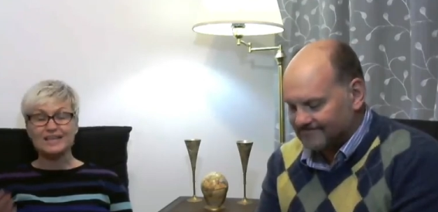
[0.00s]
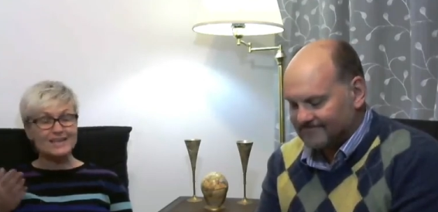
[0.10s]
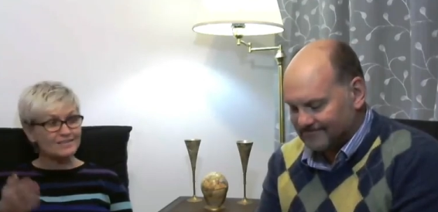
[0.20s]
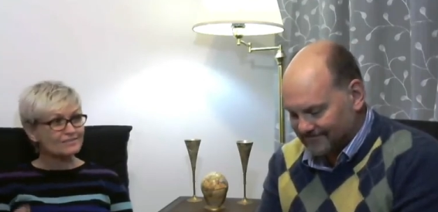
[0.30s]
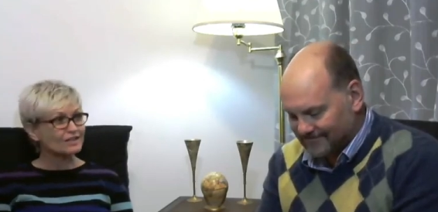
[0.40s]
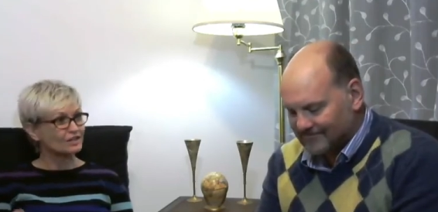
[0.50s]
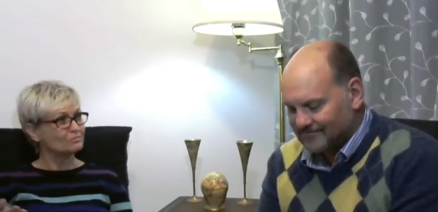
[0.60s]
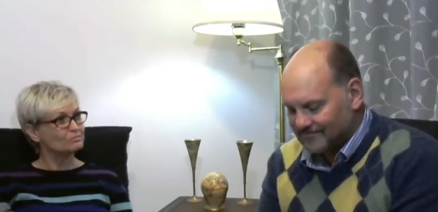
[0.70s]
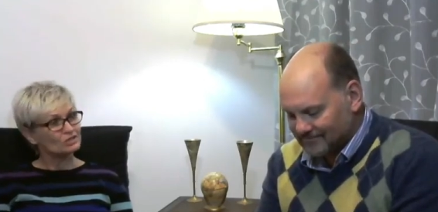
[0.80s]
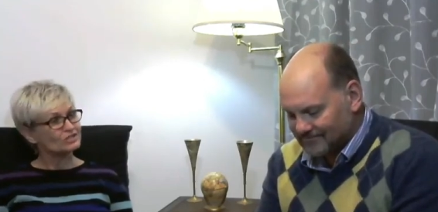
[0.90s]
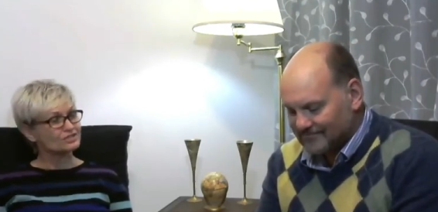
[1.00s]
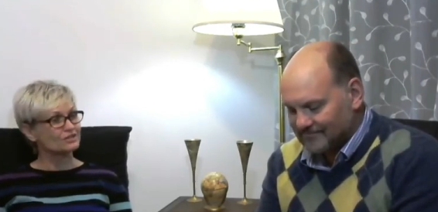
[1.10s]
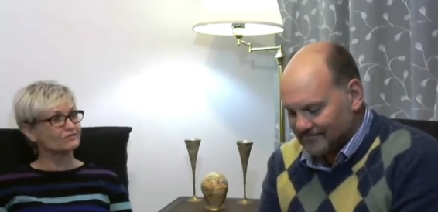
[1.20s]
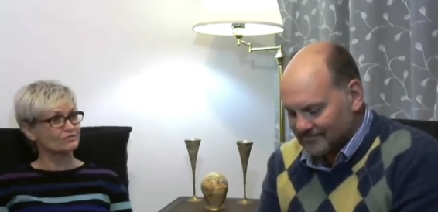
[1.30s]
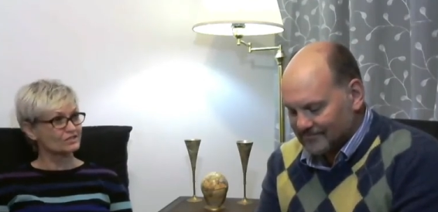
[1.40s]
Speaker 1: in the community
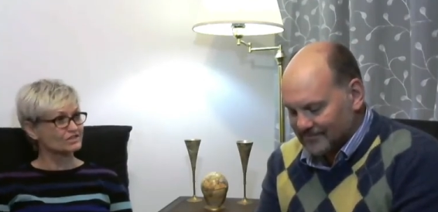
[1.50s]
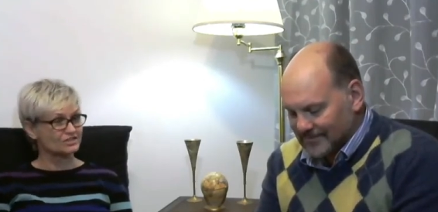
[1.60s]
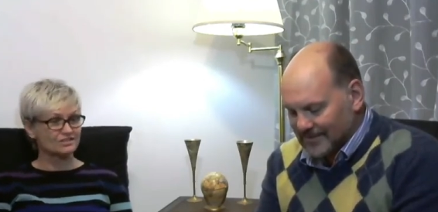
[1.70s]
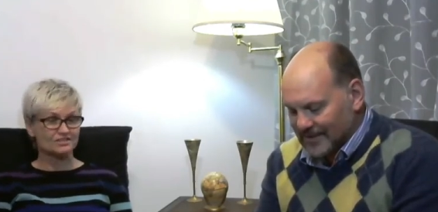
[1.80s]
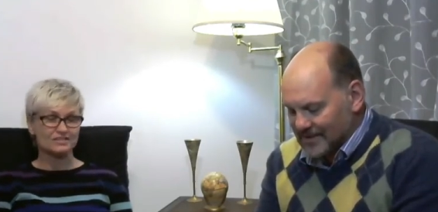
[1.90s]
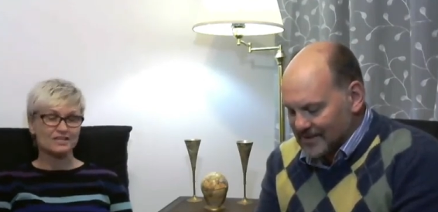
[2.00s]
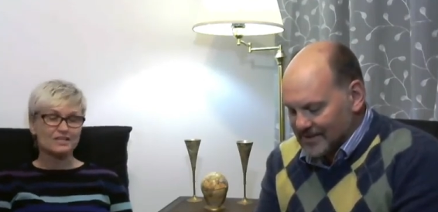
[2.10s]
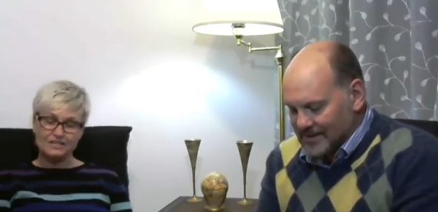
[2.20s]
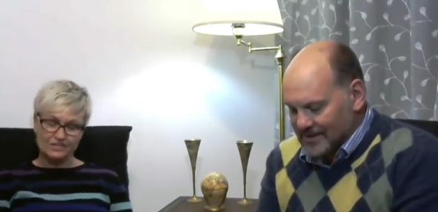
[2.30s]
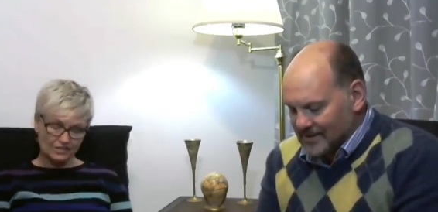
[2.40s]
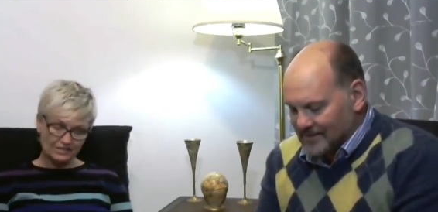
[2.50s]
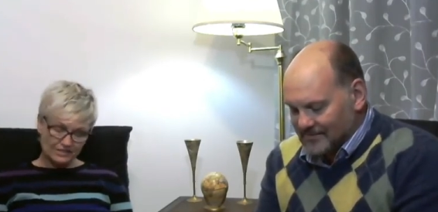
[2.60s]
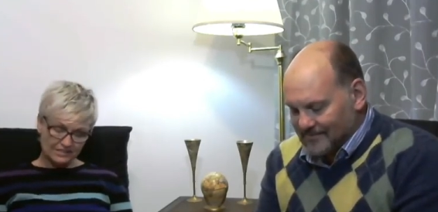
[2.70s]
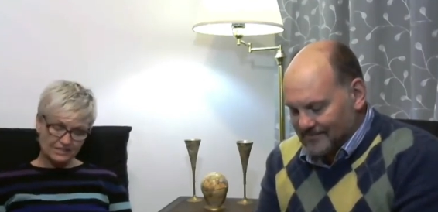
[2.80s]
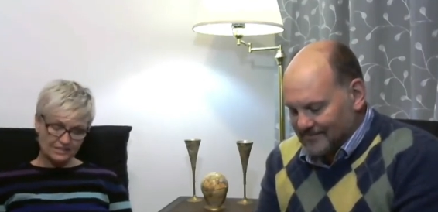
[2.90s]
of Christians. So
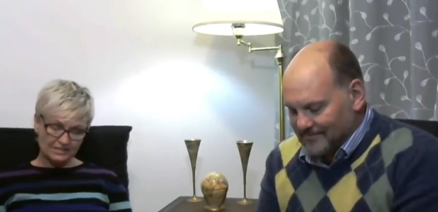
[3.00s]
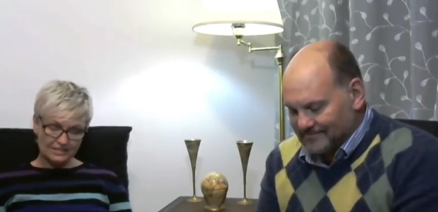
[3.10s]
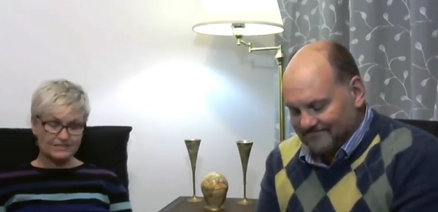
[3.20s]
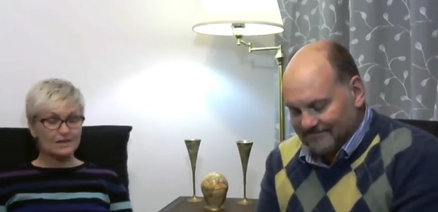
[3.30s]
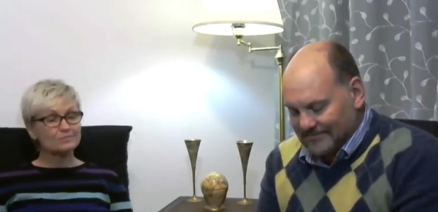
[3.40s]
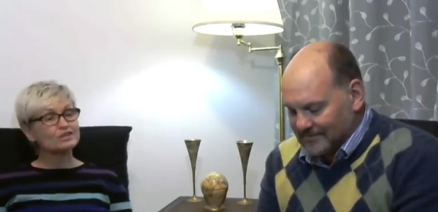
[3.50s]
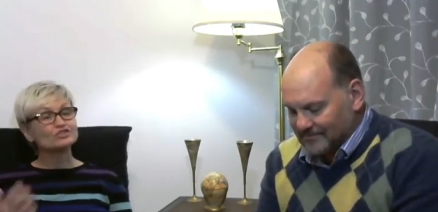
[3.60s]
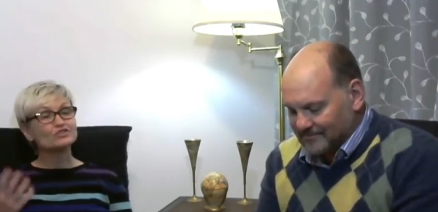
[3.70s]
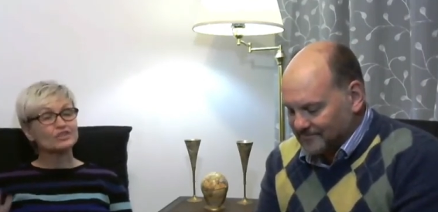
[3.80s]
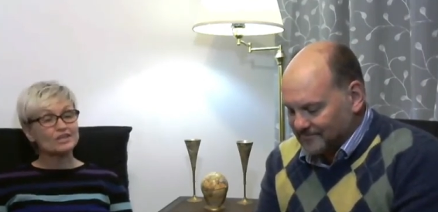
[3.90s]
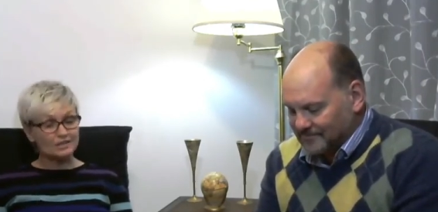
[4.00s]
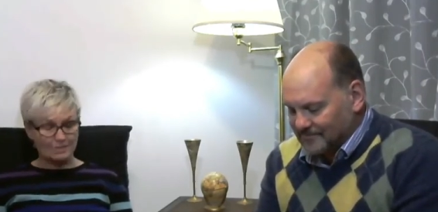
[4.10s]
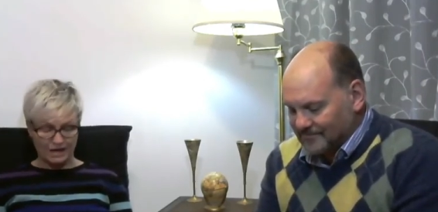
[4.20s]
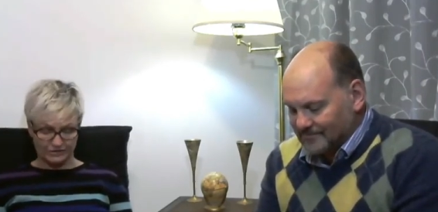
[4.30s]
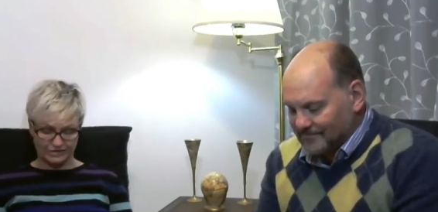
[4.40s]
it's uh, it's something to think
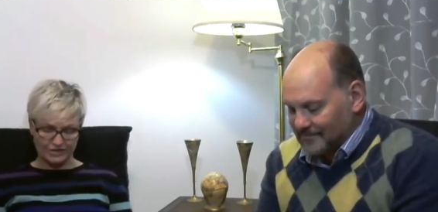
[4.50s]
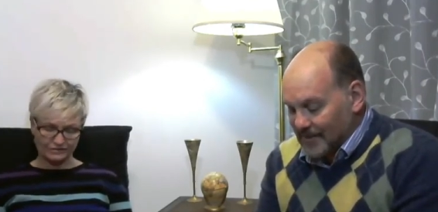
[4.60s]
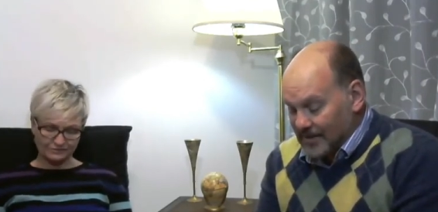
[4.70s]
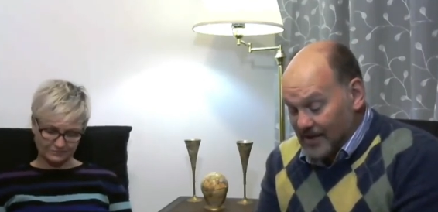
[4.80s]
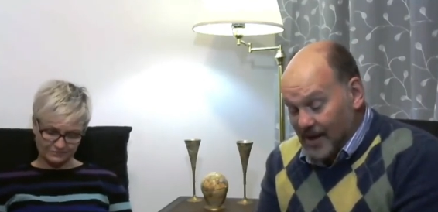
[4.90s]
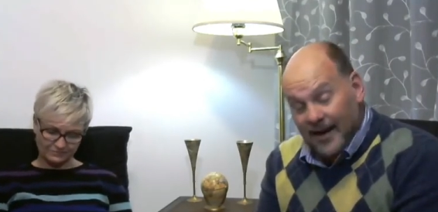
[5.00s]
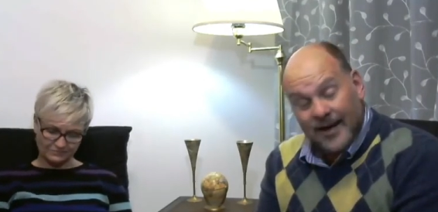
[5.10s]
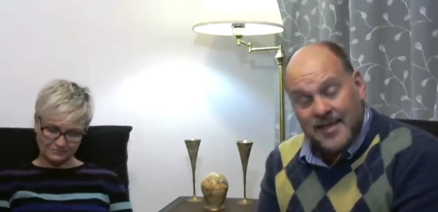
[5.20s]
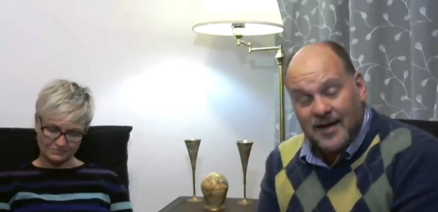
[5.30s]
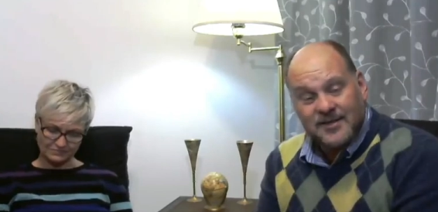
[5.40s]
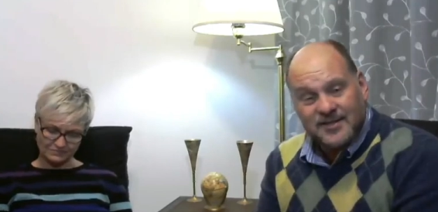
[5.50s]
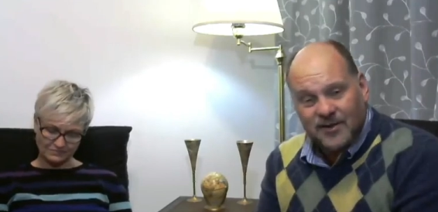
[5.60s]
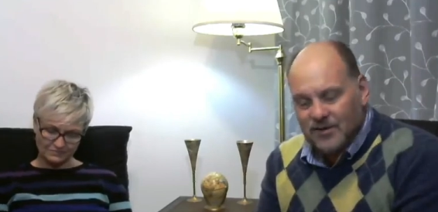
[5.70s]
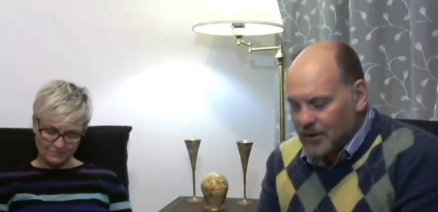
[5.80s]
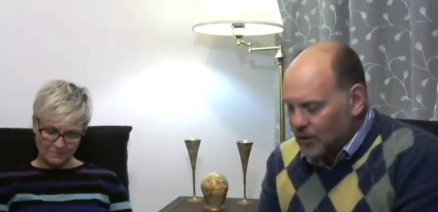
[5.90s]
about. No?
Speaker 2: Yeah, and and
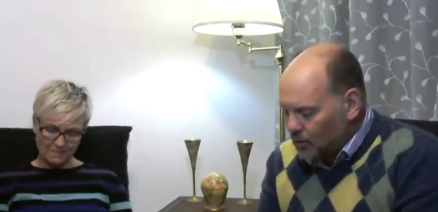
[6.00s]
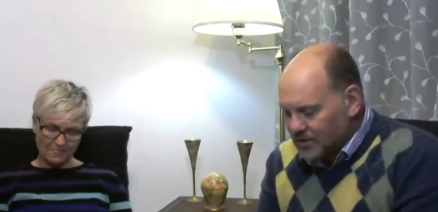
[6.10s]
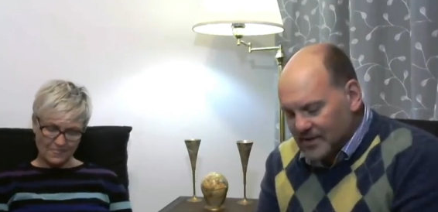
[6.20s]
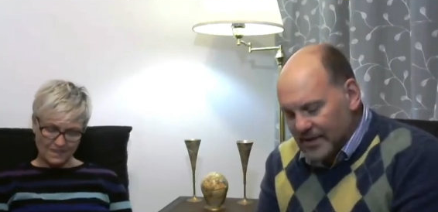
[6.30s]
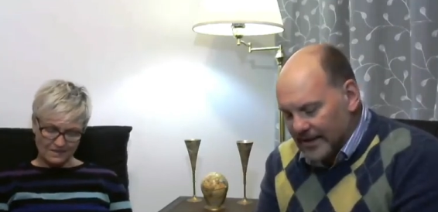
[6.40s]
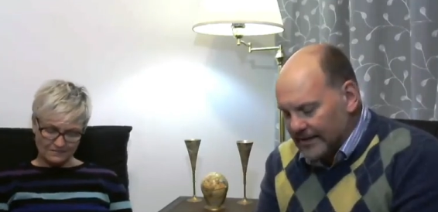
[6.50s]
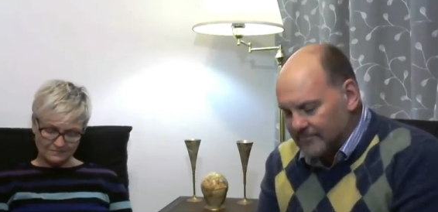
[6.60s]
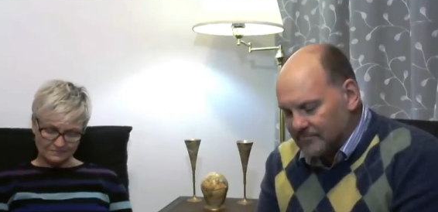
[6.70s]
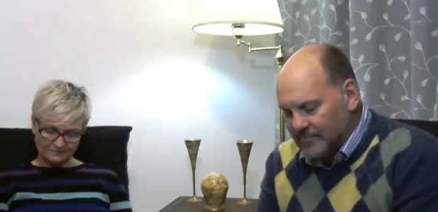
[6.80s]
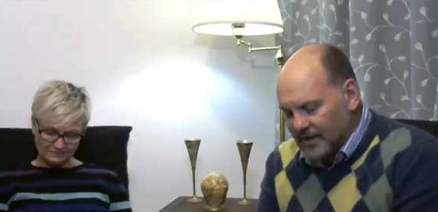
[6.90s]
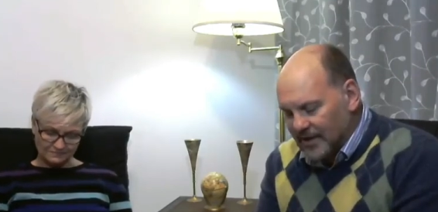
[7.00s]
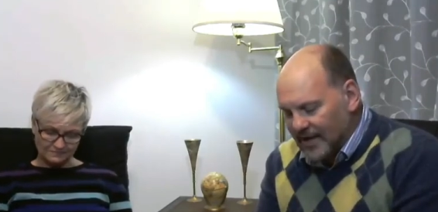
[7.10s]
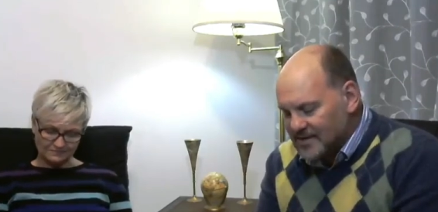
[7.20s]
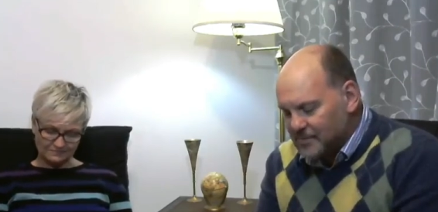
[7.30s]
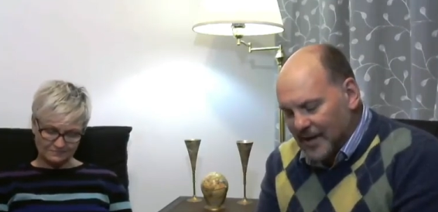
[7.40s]
so the Lord uh,
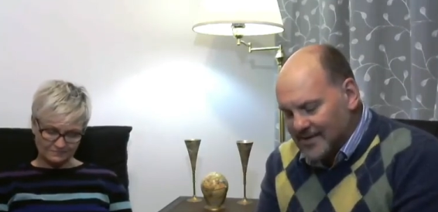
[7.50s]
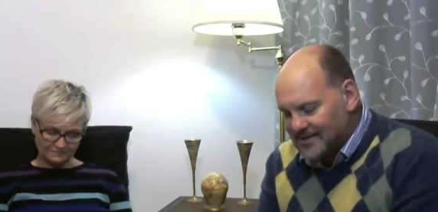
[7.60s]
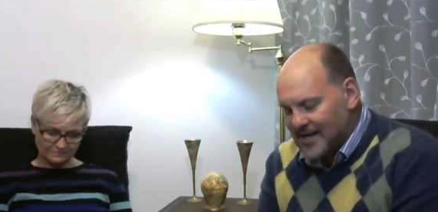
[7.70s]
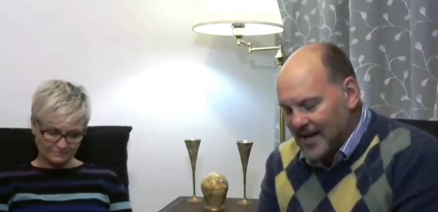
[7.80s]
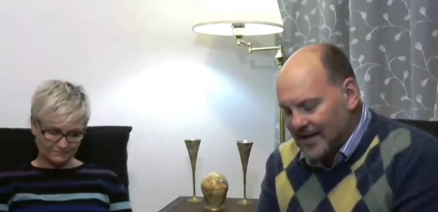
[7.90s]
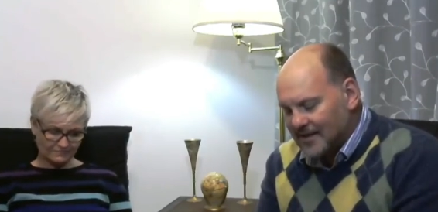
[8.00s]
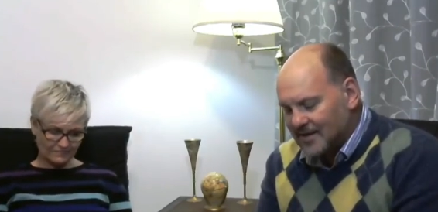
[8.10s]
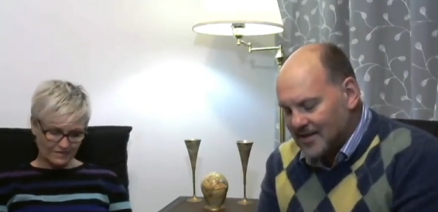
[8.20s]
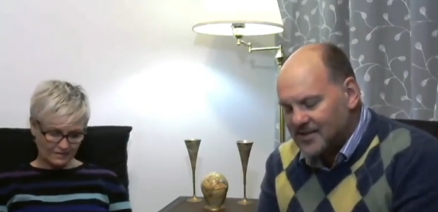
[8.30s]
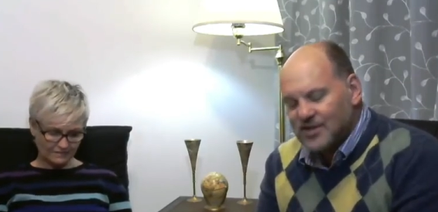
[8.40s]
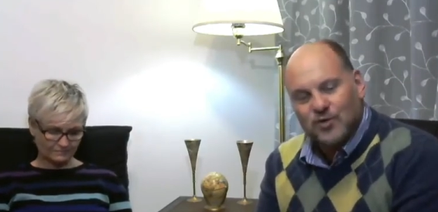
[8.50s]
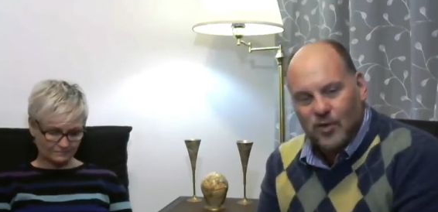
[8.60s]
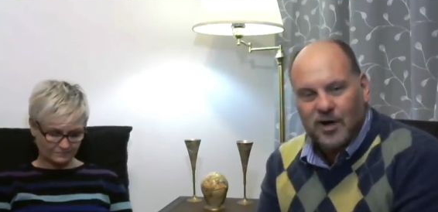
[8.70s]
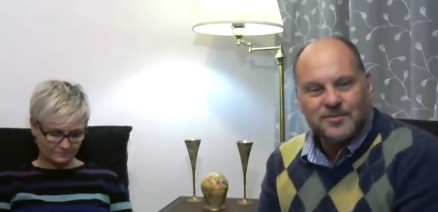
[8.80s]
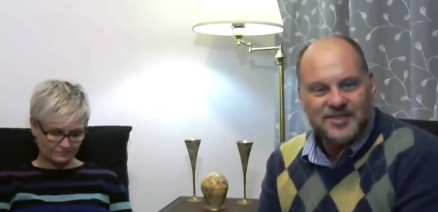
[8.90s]
ends by saying, "Listen to
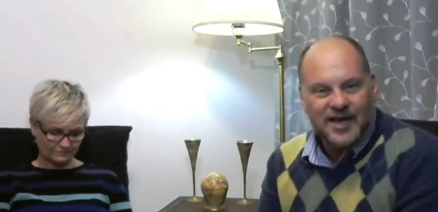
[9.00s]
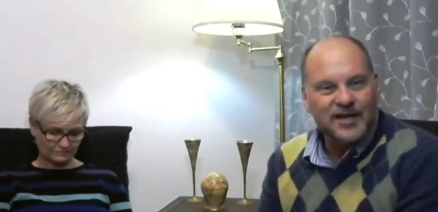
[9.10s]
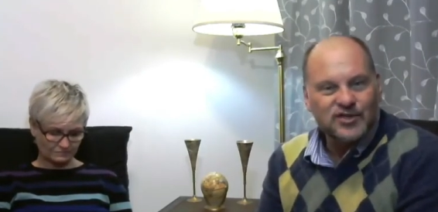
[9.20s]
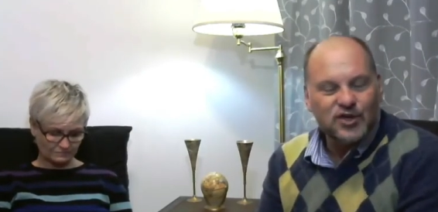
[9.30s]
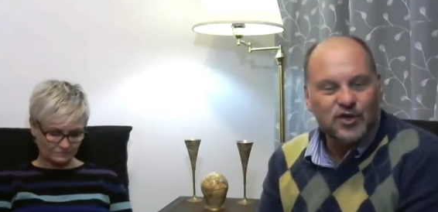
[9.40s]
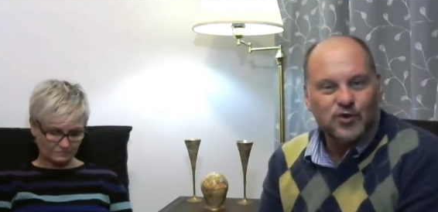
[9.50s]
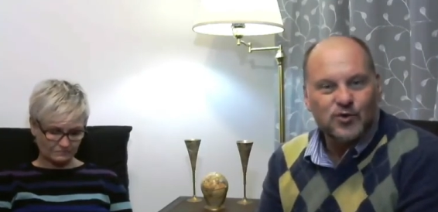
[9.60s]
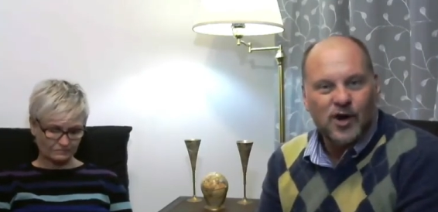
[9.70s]
what I'm saying to you.